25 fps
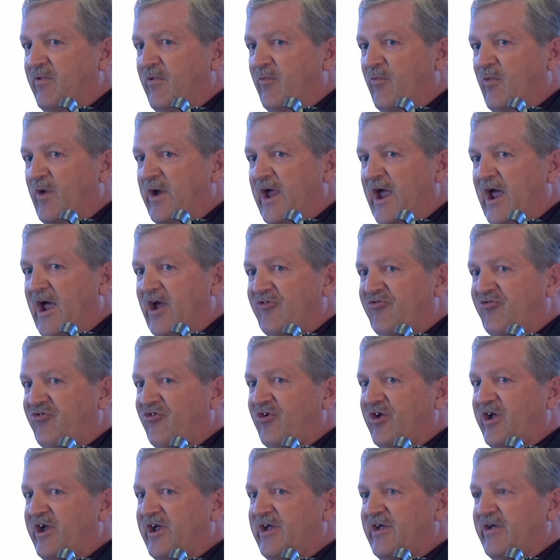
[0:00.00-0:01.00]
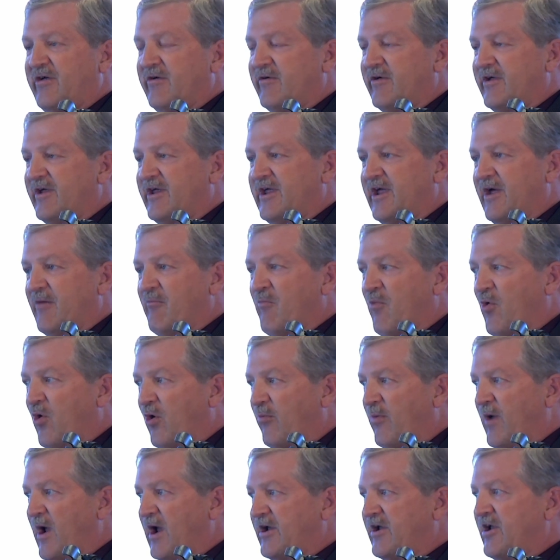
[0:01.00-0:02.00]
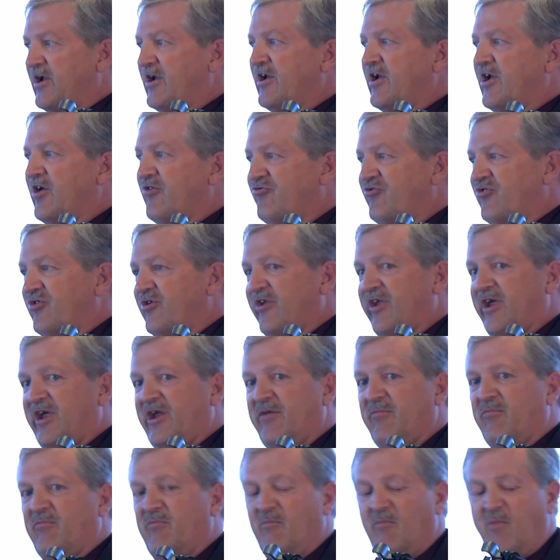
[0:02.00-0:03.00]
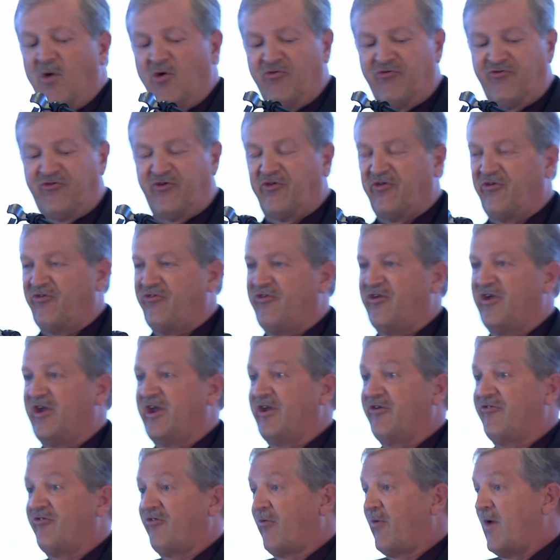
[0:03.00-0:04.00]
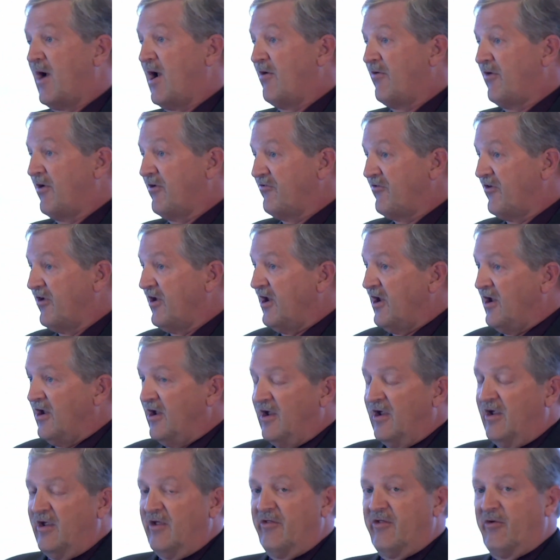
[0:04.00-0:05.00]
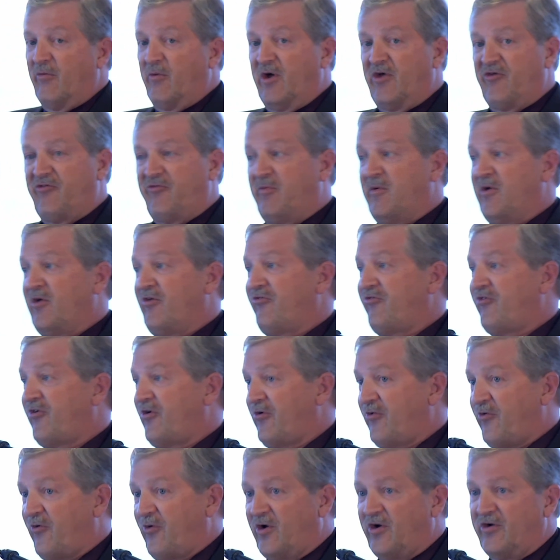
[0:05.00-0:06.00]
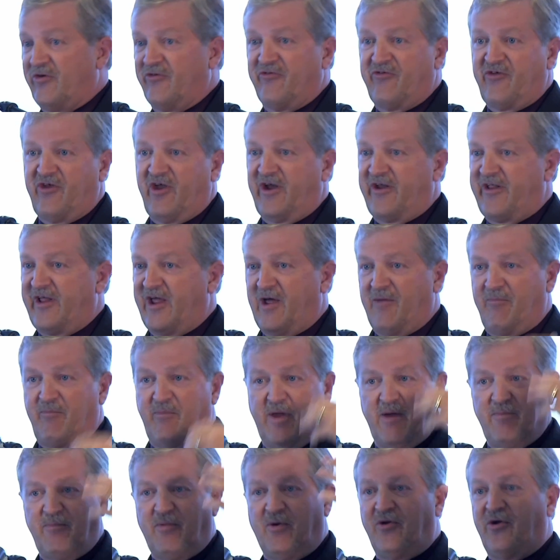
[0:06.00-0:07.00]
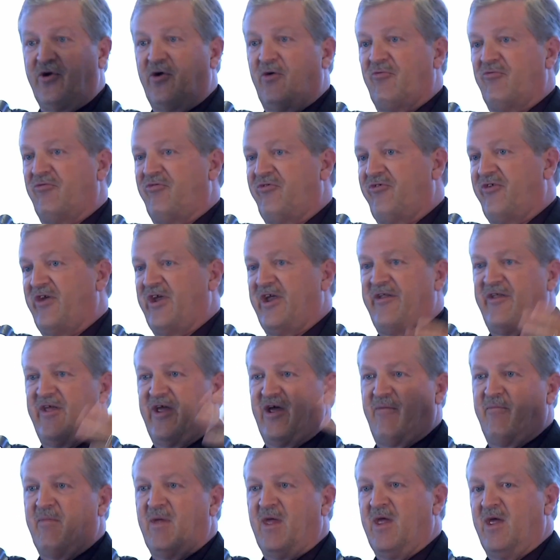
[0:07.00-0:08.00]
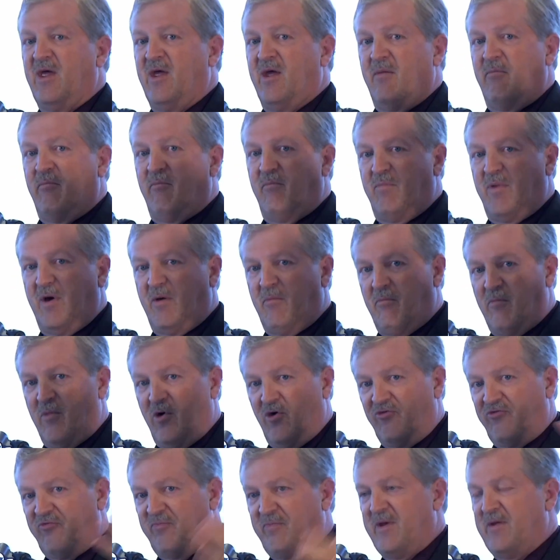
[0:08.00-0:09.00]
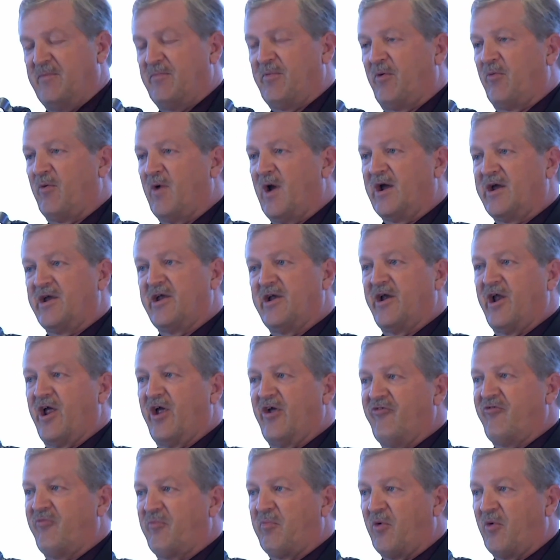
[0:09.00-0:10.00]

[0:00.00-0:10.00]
we actually get more recognition than most of the cities around us. The Westminster, Thorntons, like that, people don't see them. But most people recognize